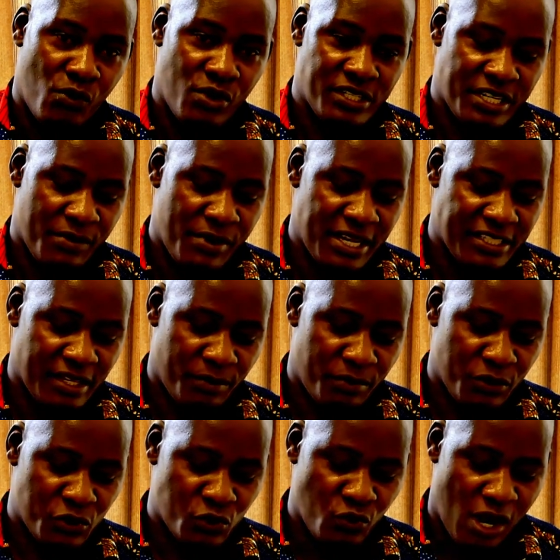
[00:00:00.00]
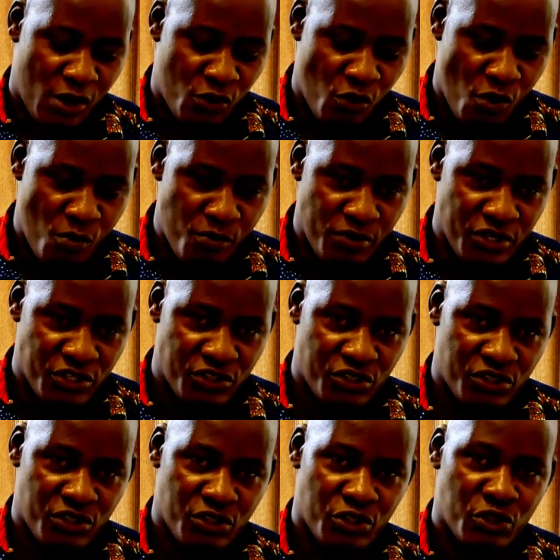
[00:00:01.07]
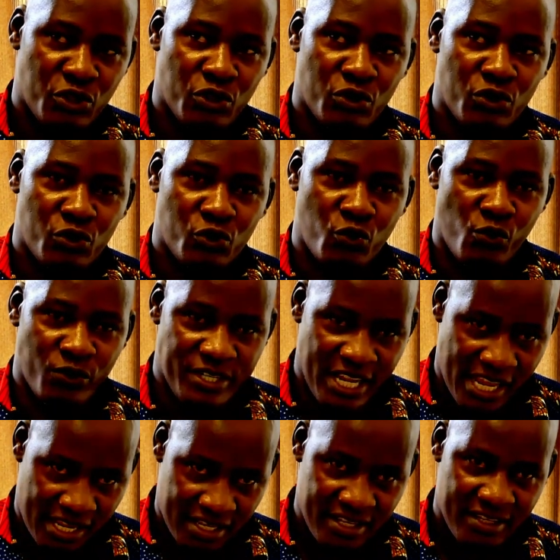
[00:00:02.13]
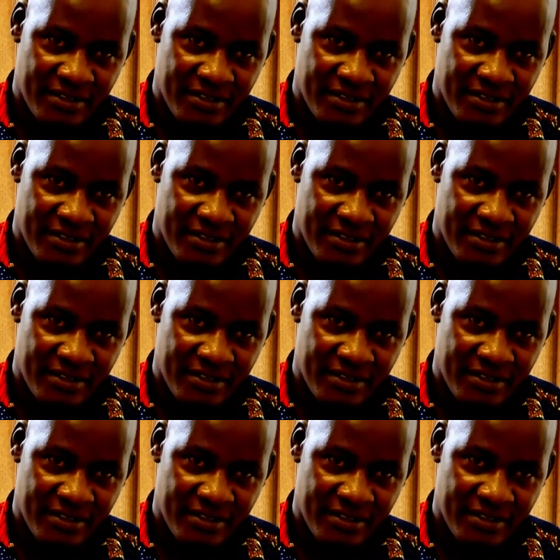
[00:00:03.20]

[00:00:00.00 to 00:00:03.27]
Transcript: What am I supposed to accomplish today?